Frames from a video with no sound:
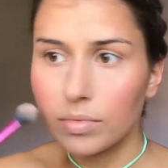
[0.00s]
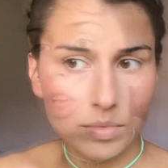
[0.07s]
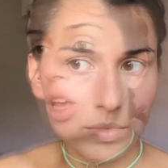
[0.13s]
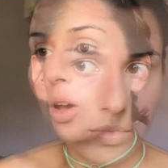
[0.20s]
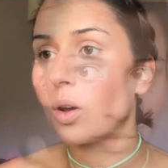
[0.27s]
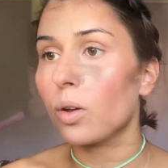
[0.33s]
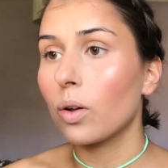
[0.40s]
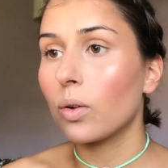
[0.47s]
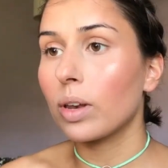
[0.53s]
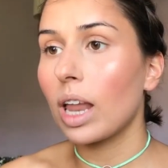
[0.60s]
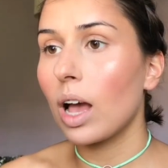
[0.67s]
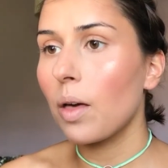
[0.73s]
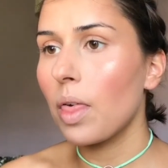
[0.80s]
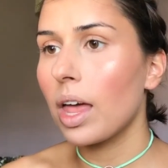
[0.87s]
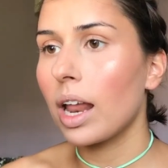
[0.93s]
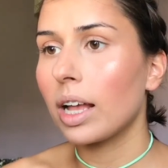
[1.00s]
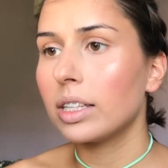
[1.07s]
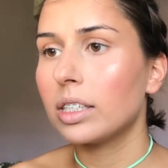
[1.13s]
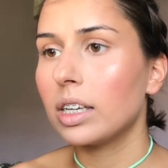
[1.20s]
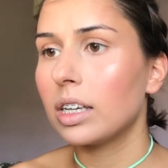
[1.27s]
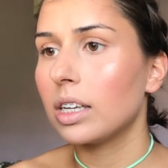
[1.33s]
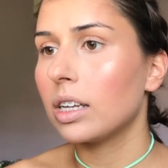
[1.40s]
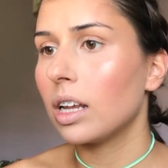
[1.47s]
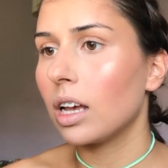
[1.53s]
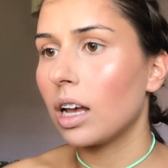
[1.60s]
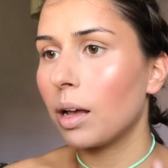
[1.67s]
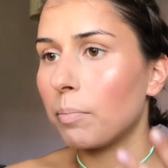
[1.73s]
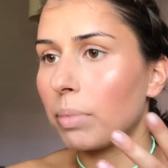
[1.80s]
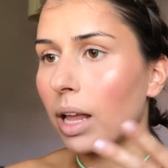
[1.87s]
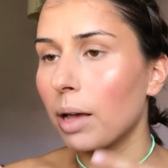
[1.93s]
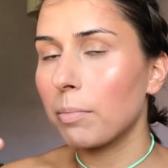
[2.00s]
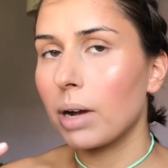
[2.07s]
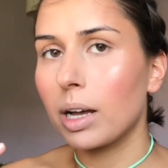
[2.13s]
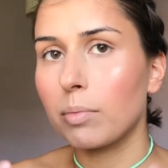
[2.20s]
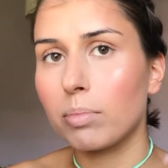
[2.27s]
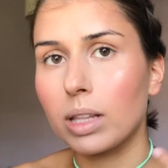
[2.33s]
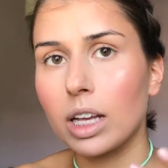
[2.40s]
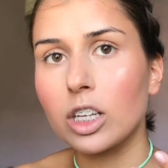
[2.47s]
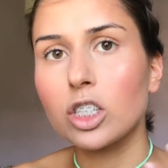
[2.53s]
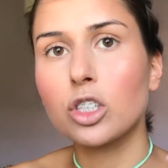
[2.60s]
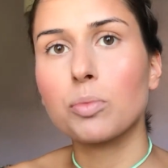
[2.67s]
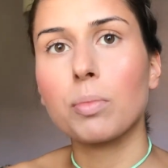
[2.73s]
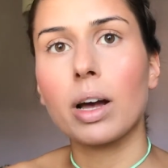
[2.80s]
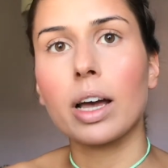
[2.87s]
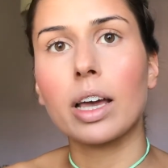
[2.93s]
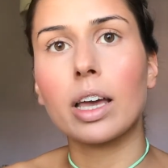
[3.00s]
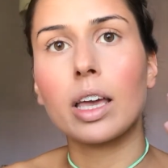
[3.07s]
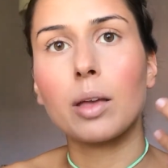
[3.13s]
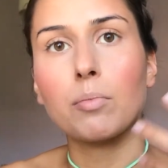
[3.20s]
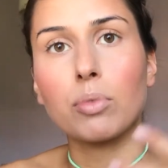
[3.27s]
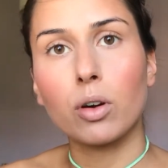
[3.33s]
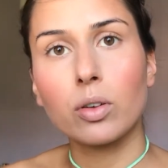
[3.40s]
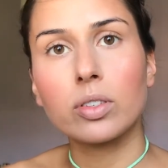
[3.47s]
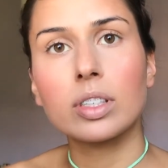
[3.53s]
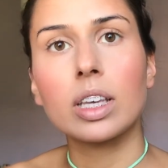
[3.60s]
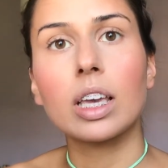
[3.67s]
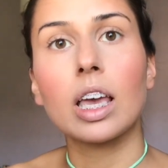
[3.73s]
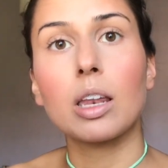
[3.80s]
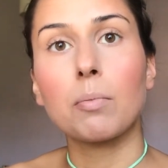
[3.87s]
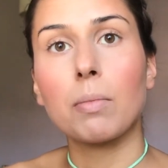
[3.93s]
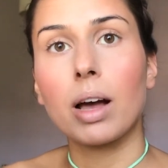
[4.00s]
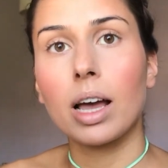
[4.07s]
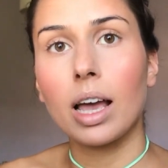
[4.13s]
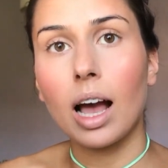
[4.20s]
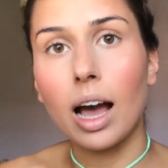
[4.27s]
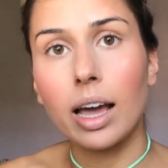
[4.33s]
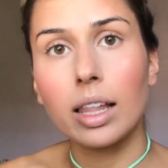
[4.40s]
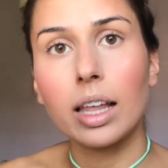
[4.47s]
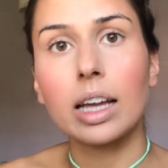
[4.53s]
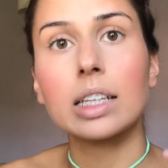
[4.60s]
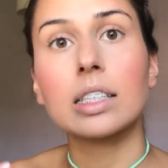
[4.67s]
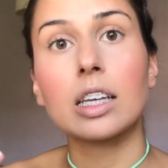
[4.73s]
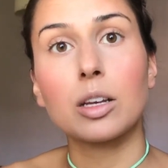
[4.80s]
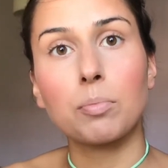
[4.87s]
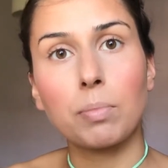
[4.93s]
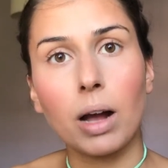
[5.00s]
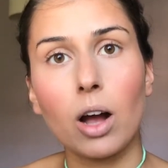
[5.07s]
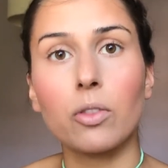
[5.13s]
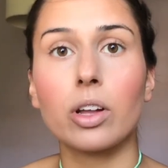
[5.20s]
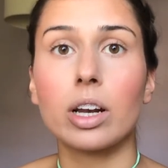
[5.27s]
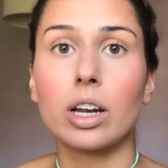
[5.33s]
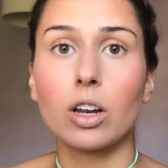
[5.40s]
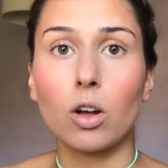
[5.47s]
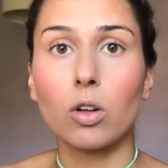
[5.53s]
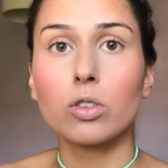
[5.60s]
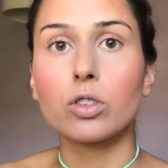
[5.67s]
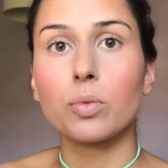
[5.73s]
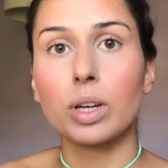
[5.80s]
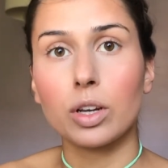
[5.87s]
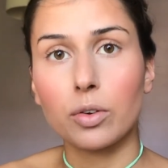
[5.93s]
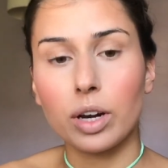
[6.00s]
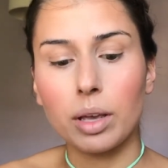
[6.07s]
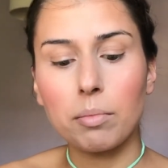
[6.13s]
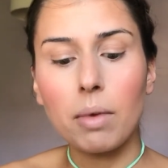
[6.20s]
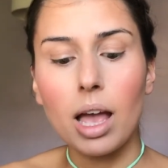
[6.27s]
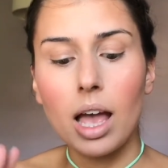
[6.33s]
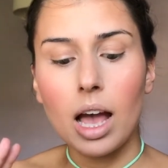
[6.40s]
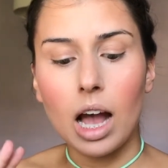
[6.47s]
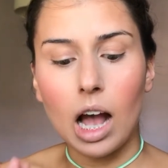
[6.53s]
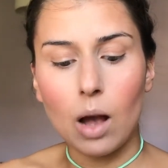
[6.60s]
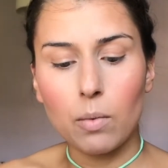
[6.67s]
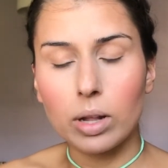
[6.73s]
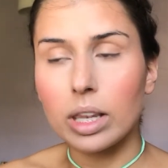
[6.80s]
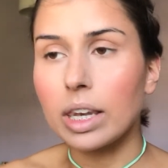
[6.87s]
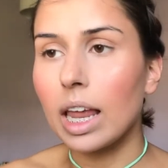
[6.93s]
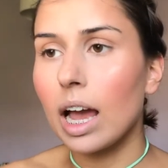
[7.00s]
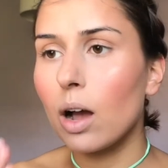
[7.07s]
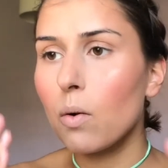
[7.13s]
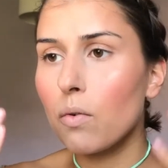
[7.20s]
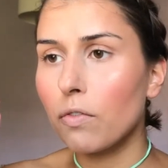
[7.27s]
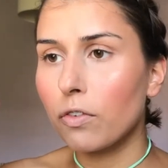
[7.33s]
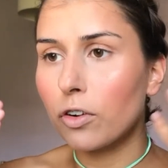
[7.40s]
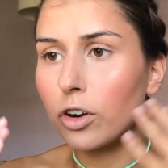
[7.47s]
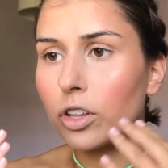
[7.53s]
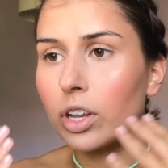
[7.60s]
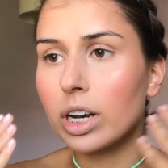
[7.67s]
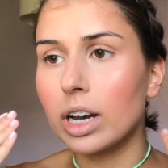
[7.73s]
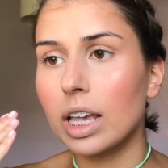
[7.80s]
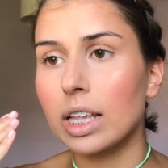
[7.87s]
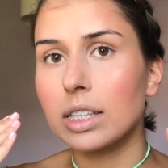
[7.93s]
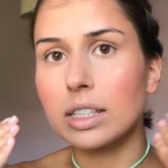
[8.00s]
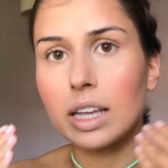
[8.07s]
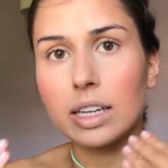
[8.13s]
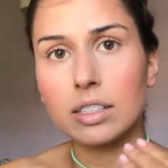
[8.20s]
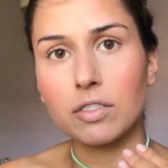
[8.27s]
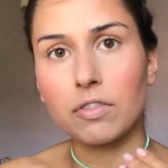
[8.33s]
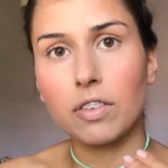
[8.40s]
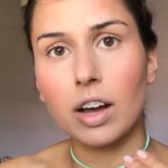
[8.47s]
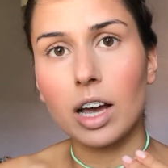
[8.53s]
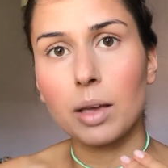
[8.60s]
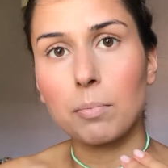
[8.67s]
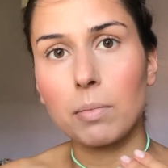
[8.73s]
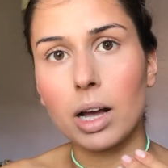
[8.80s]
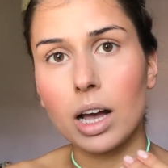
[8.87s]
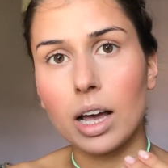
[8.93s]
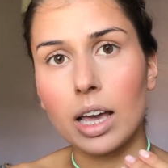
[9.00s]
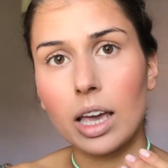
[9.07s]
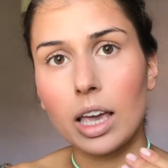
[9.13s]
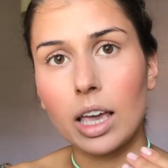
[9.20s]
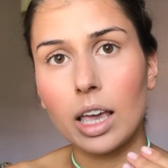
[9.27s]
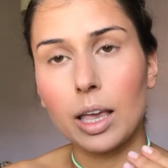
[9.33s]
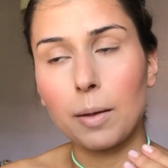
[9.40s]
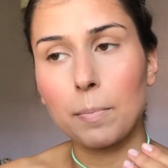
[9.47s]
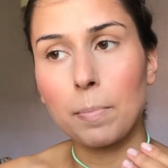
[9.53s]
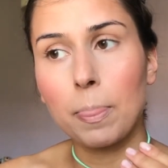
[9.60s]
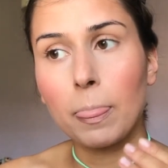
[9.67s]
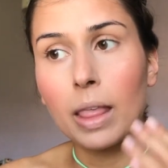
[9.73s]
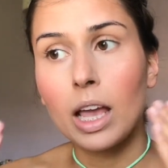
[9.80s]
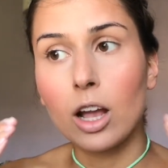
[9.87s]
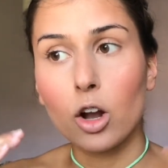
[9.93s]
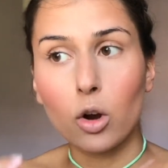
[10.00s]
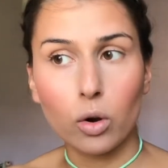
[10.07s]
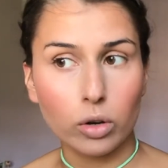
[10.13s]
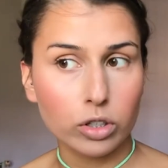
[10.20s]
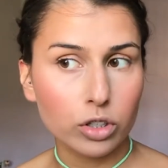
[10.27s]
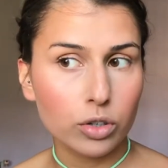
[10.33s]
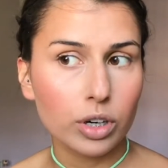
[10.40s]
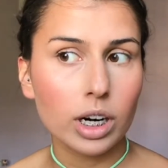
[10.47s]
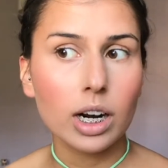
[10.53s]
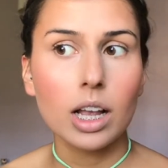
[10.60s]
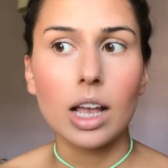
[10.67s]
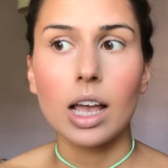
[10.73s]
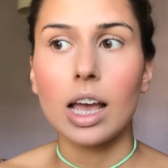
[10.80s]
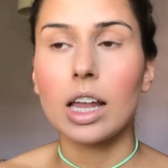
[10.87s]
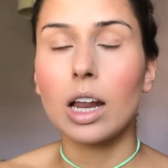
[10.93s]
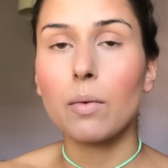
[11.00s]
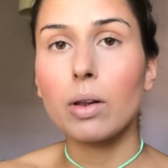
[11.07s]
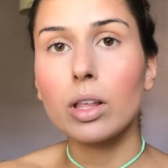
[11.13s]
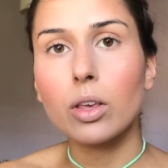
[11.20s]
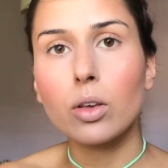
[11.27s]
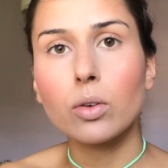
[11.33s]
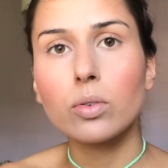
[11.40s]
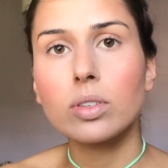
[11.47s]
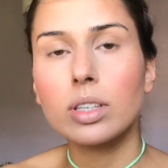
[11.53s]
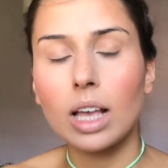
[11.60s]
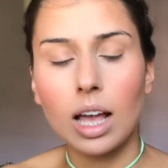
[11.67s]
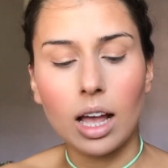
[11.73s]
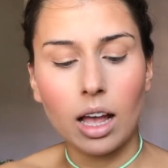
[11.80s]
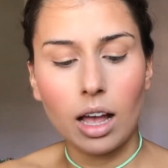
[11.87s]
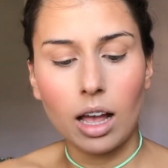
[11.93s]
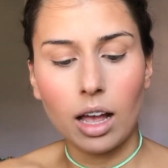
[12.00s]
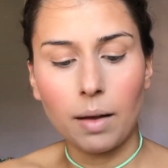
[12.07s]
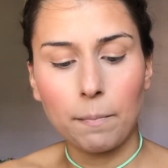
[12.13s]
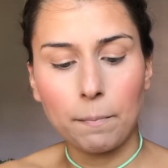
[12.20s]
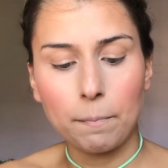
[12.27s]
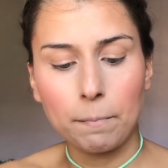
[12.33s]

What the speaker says: So now that I did apply my blush, my bronzing and my highlight in powder and also in cream, I will now further intensify my contour, and I will use a